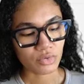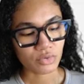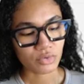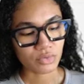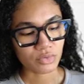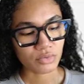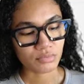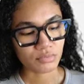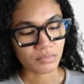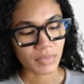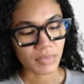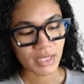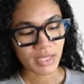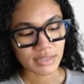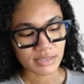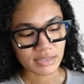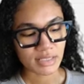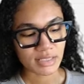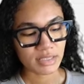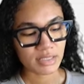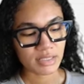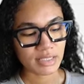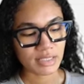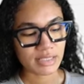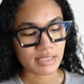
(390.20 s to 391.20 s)

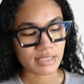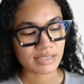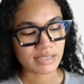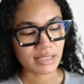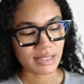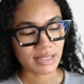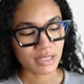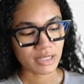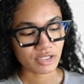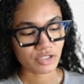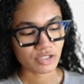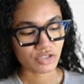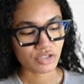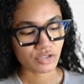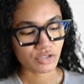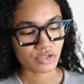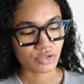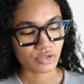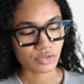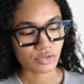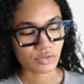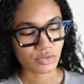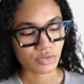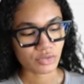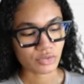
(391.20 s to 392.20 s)
basically select
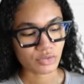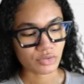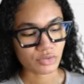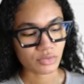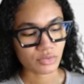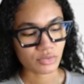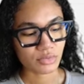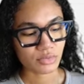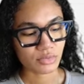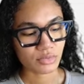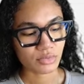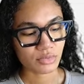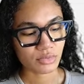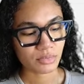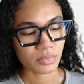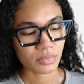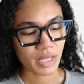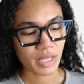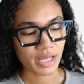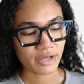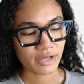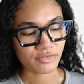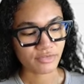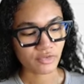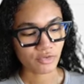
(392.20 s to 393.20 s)
your
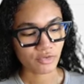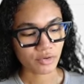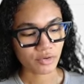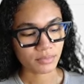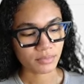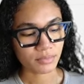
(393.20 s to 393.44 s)
platform,